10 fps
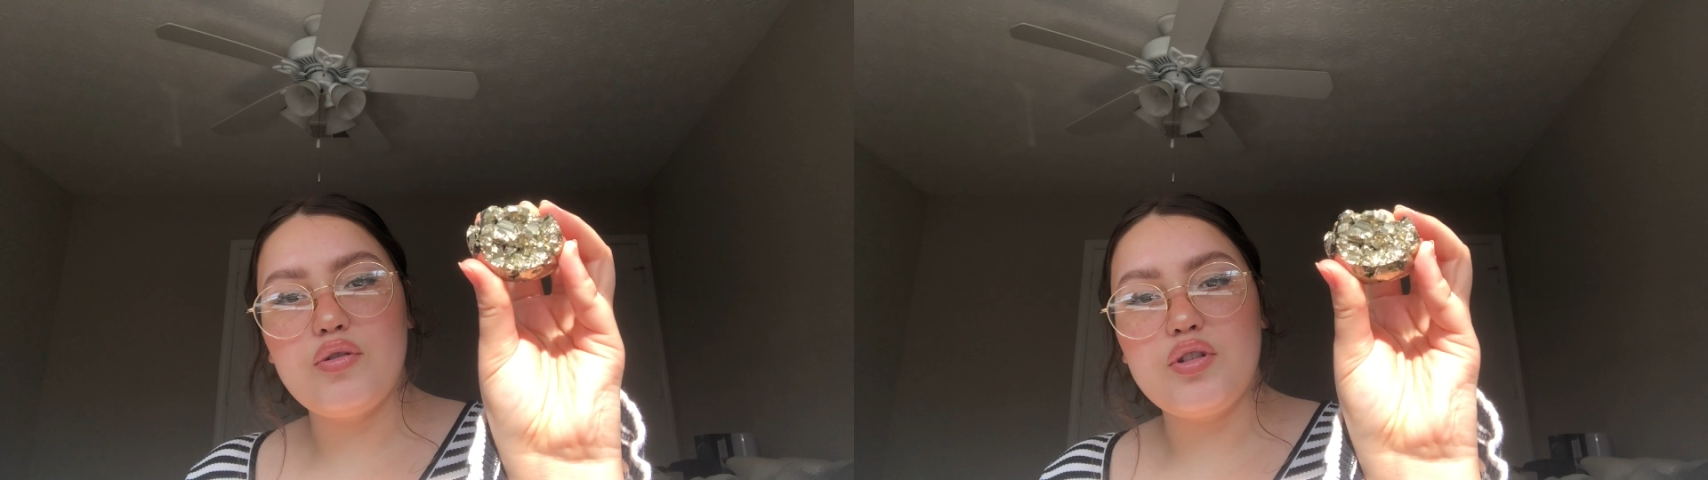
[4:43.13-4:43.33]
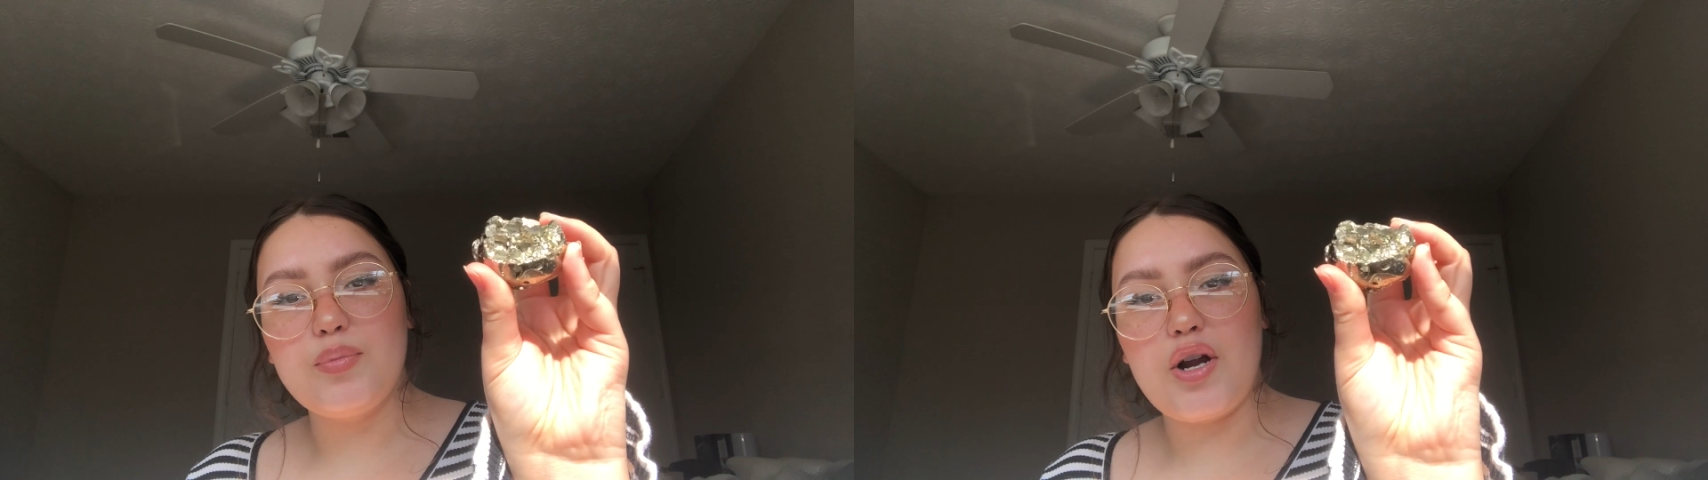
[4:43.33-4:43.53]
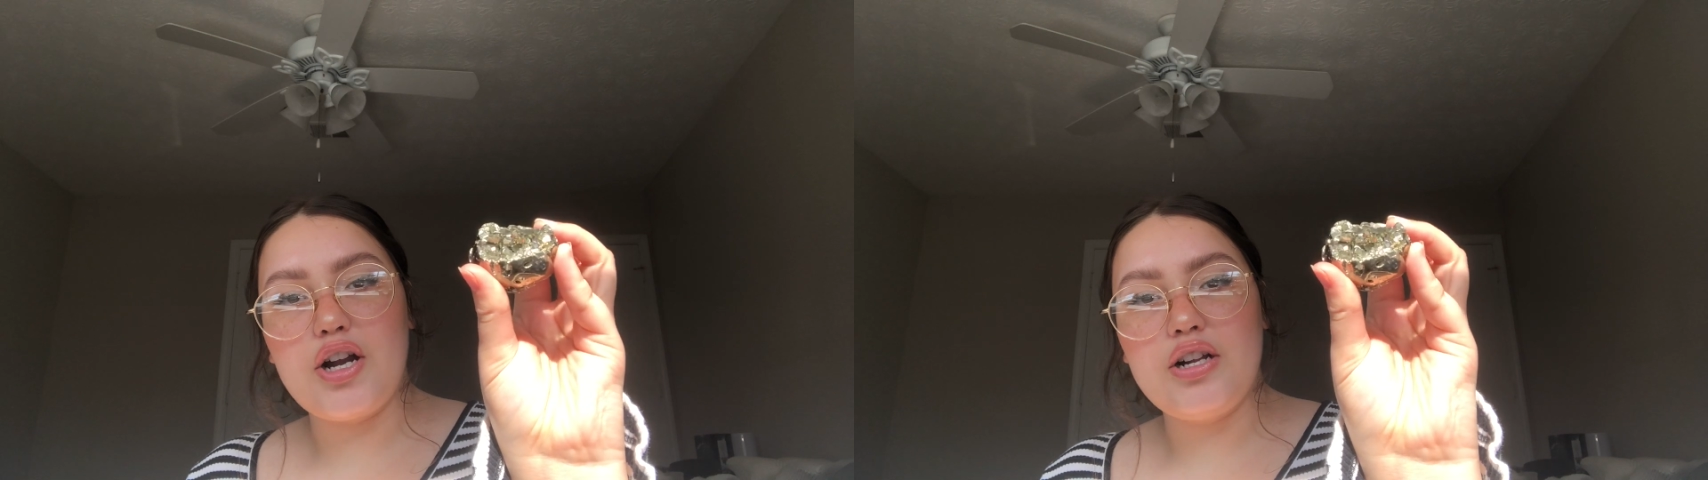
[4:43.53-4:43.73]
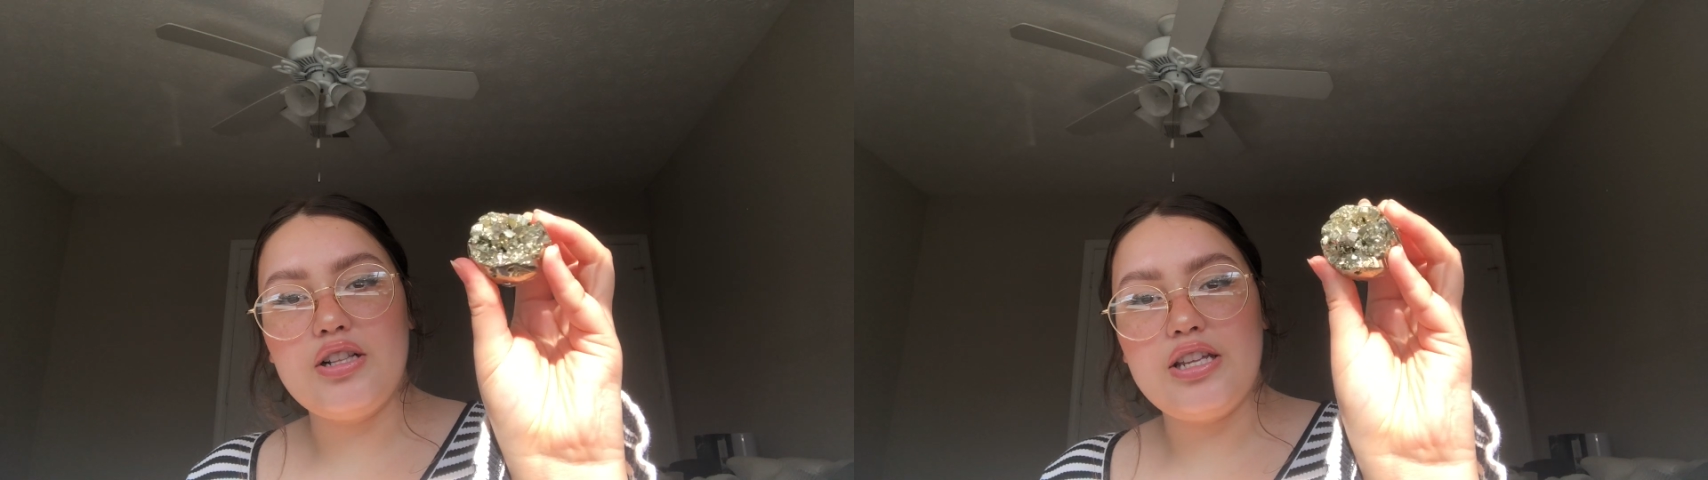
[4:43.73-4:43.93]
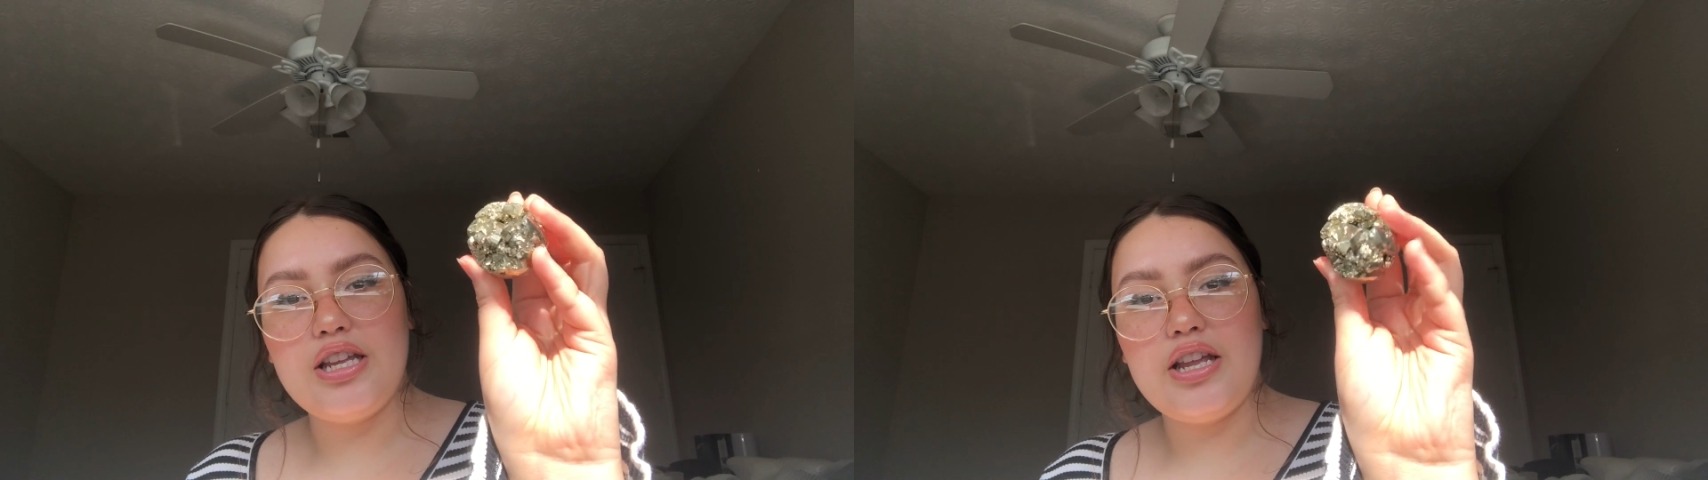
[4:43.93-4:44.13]

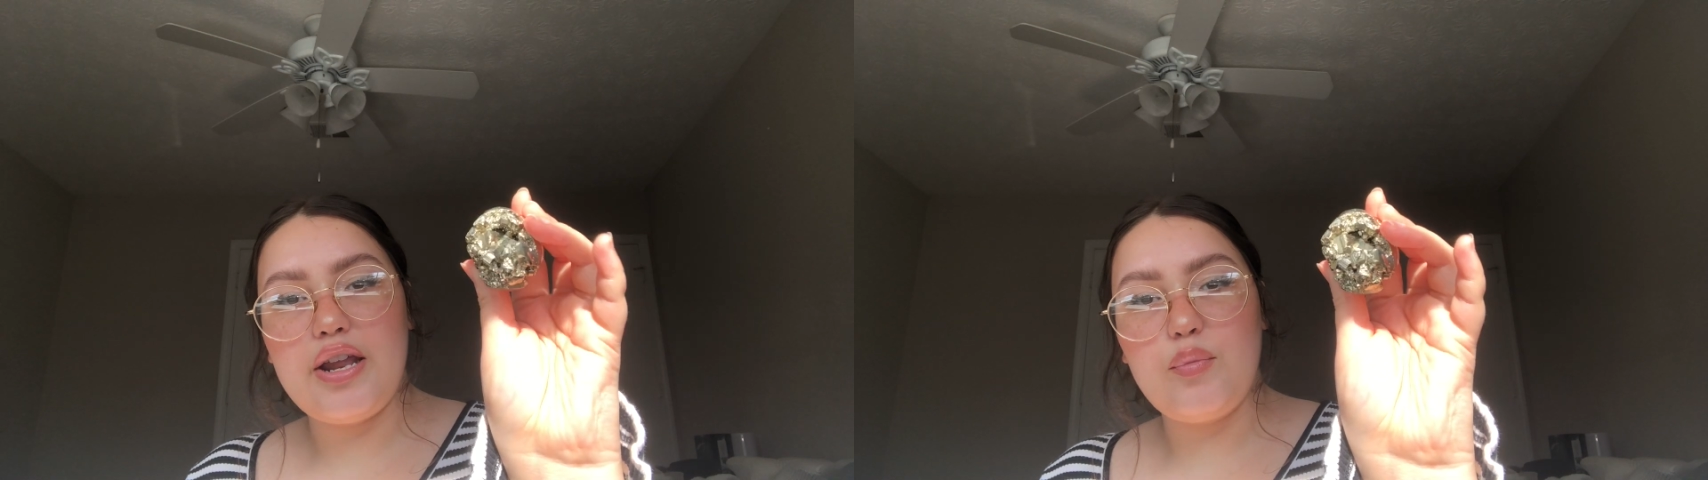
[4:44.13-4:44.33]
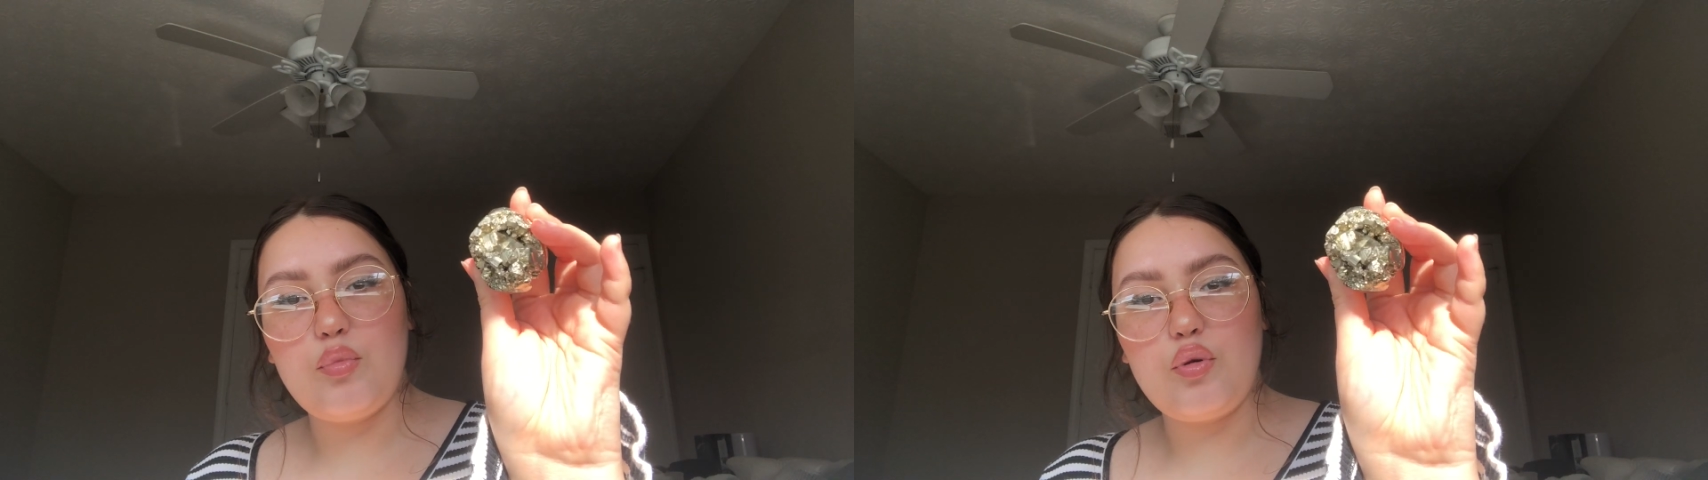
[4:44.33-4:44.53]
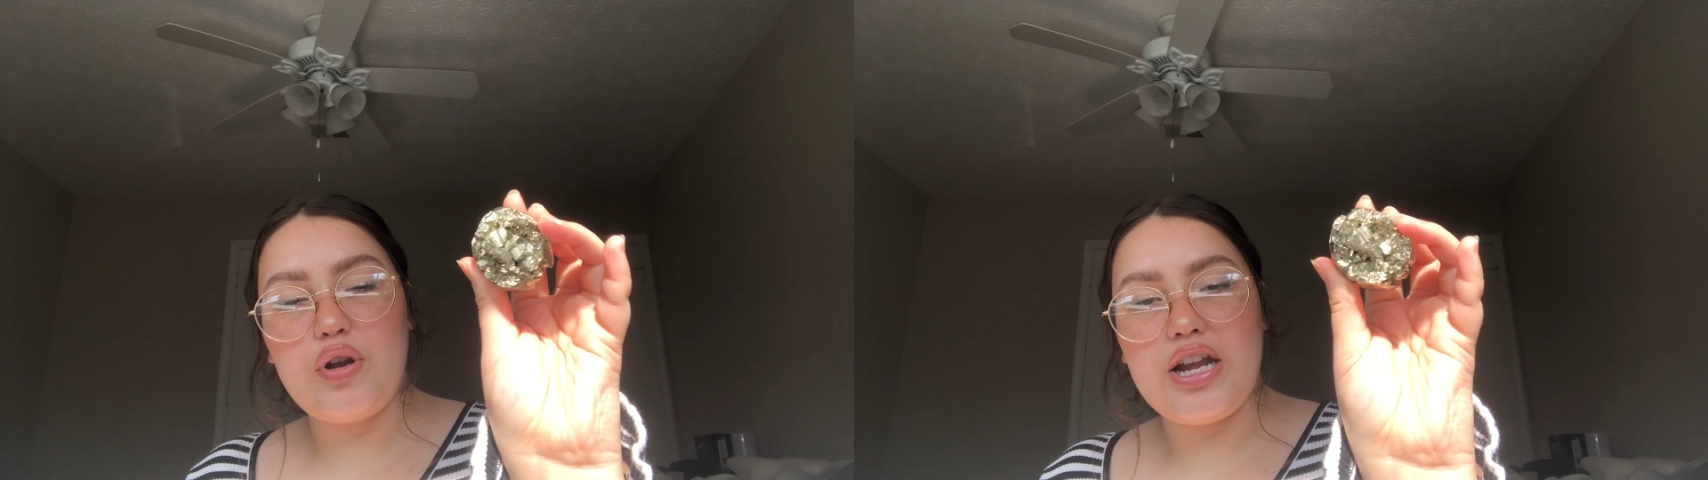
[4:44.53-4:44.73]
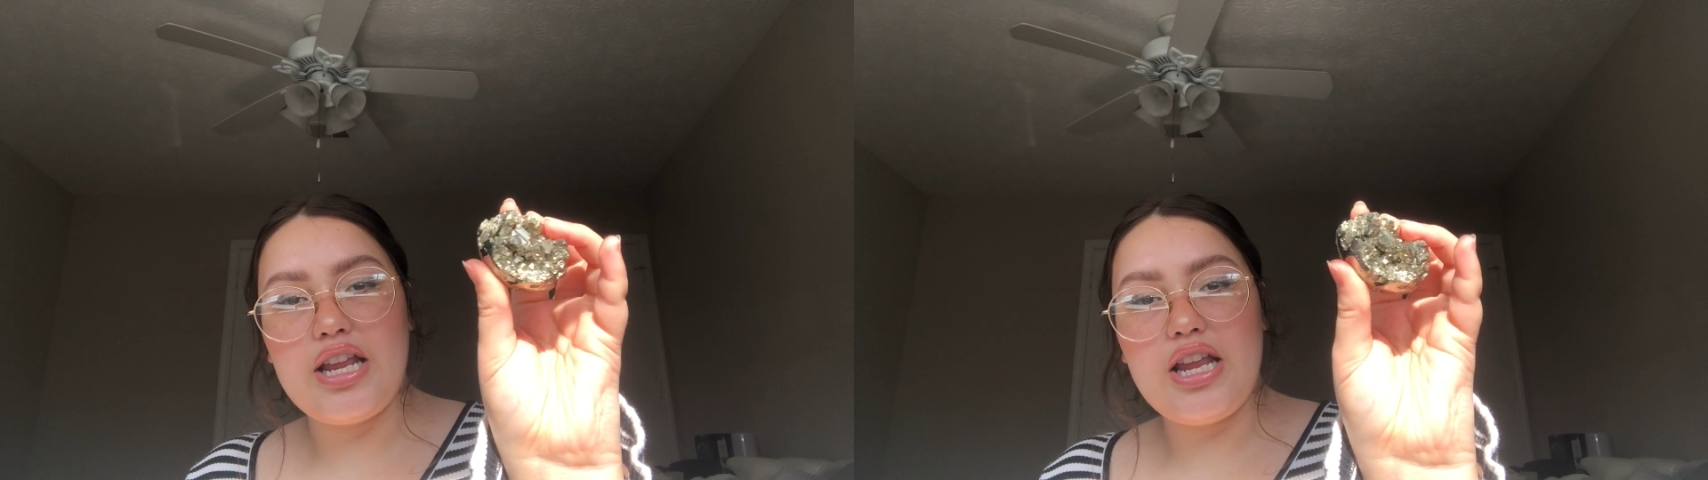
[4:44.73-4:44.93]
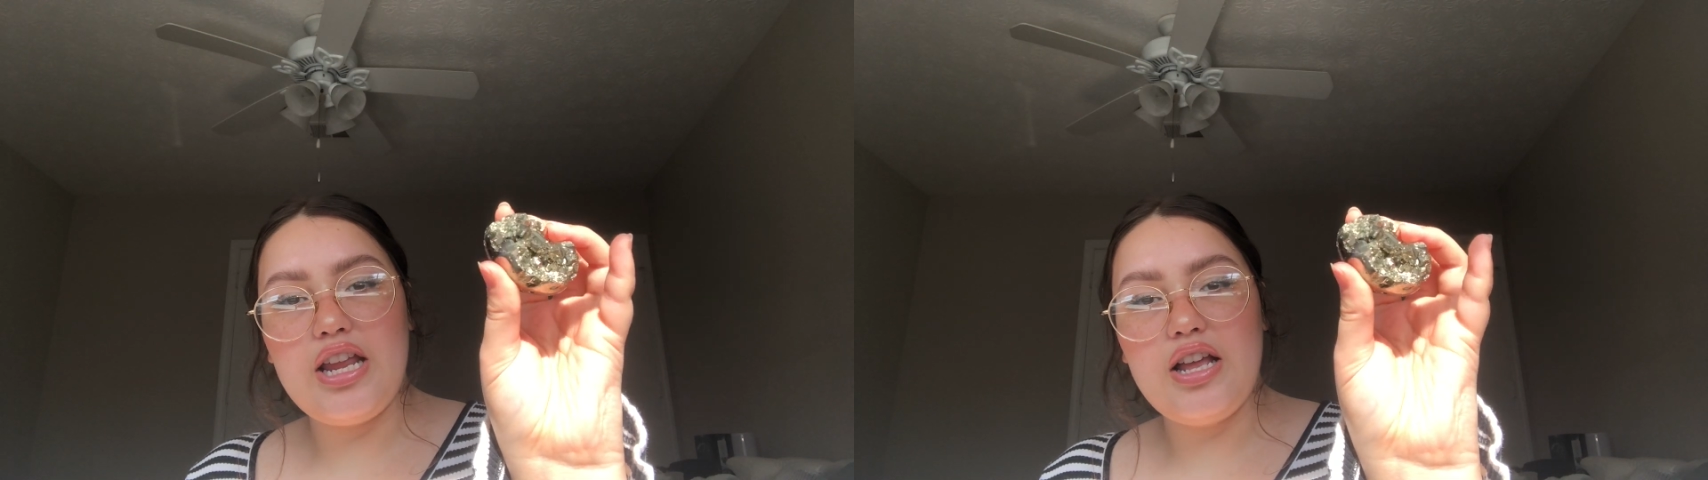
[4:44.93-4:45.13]
sparkly and
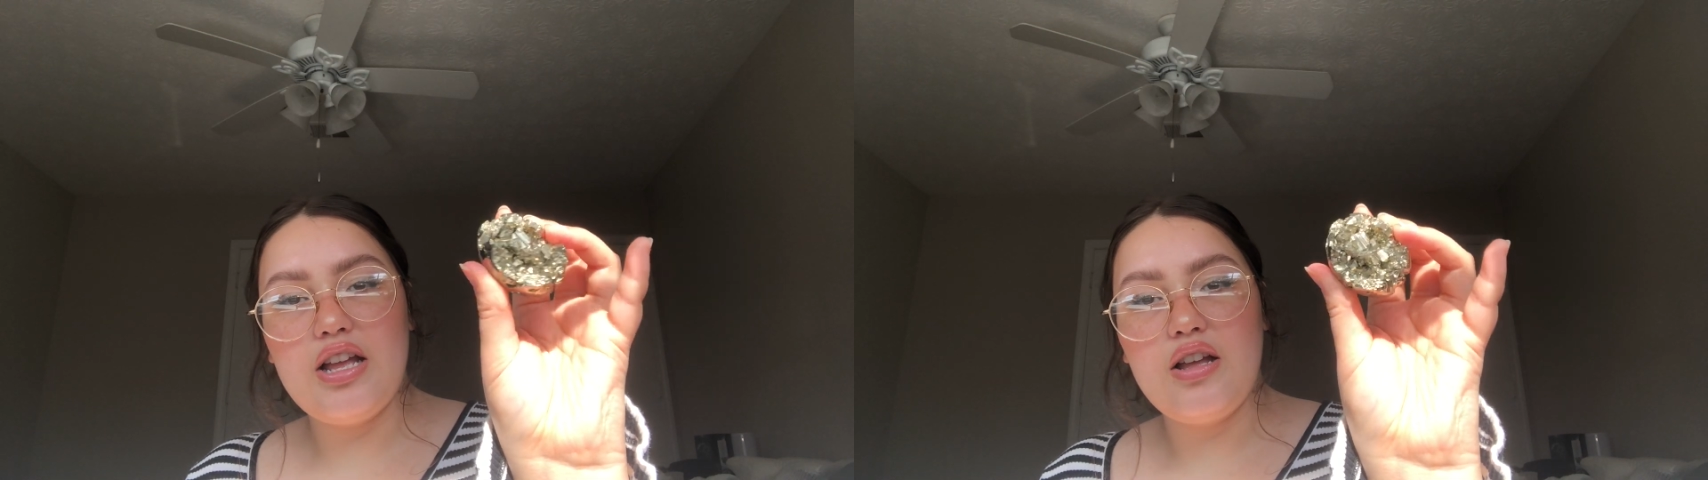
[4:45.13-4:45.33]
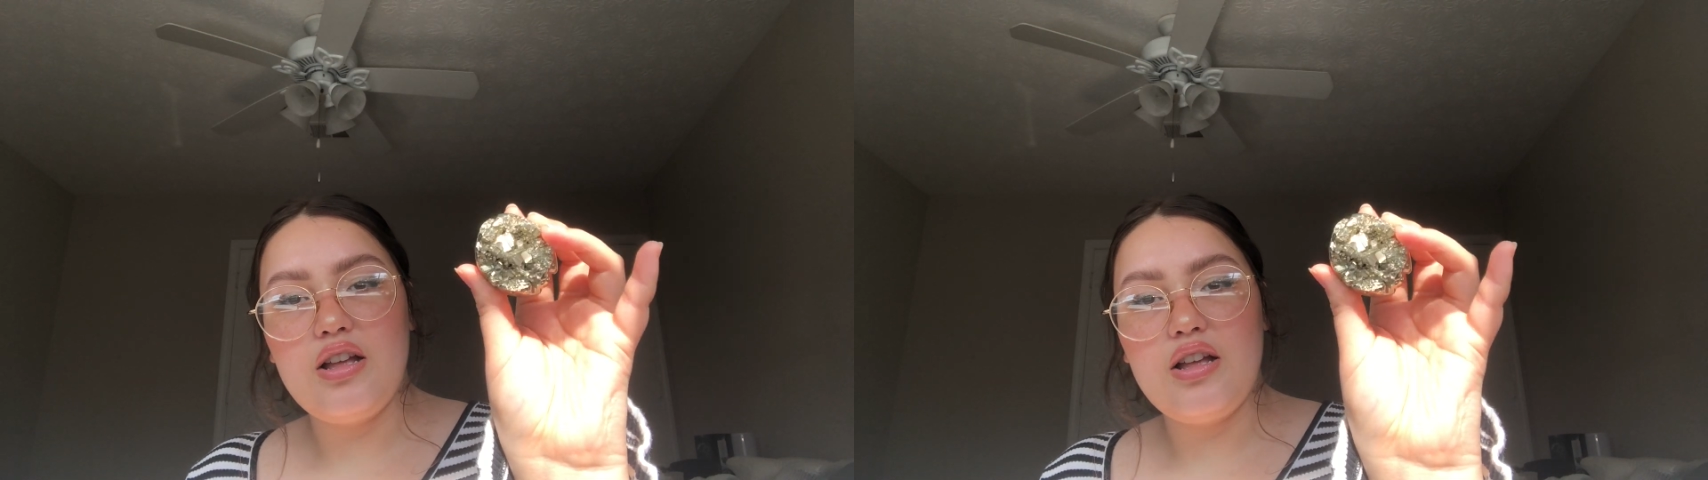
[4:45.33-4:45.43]
pretty.